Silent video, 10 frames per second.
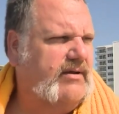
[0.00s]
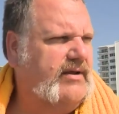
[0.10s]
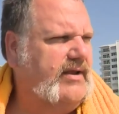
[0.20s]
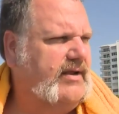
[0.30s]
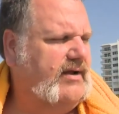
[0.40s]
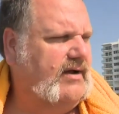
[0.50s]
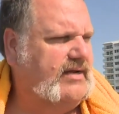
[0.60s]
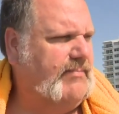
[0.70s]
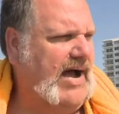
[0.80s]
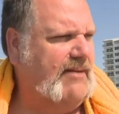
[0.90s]
in a uh,
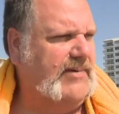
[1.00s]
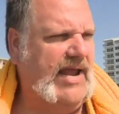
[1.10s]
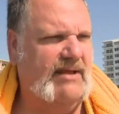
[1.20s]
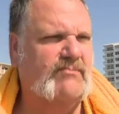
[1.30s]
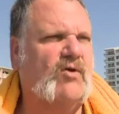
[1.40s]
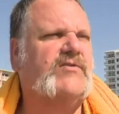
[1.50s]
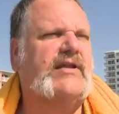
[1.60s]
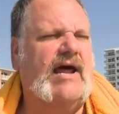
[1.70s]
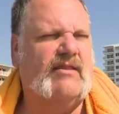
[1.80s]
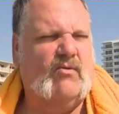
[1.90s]
bobcat and moved it
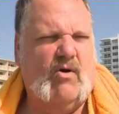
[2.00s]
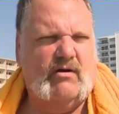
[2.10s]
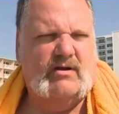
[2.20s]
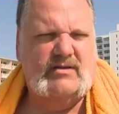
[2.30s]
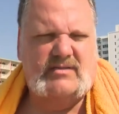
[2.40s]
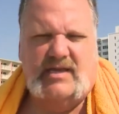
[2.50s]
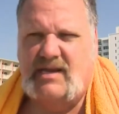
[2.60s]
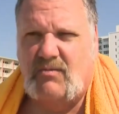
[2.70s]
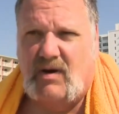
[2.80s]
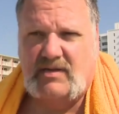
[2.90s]
out of the water because they
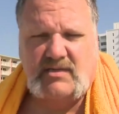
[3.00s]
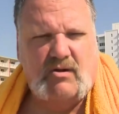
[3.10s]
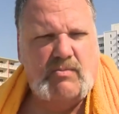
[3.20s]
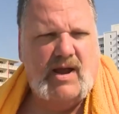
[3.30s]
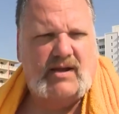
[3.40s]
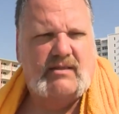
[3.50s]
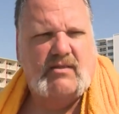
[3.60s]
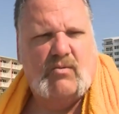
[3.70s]
didn't want it to go back into the